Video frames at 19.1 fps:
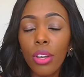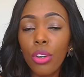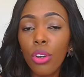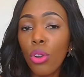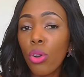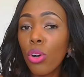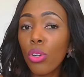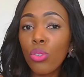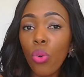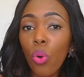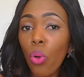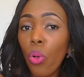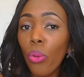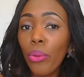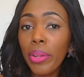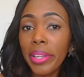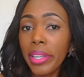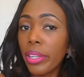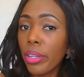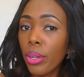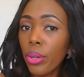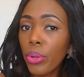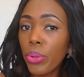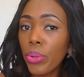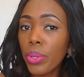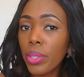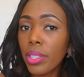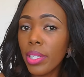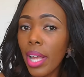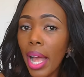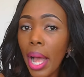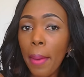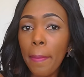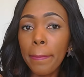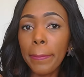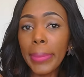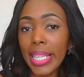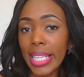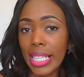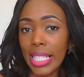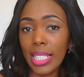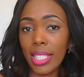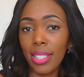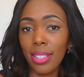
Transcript: Not all in-laws are mean.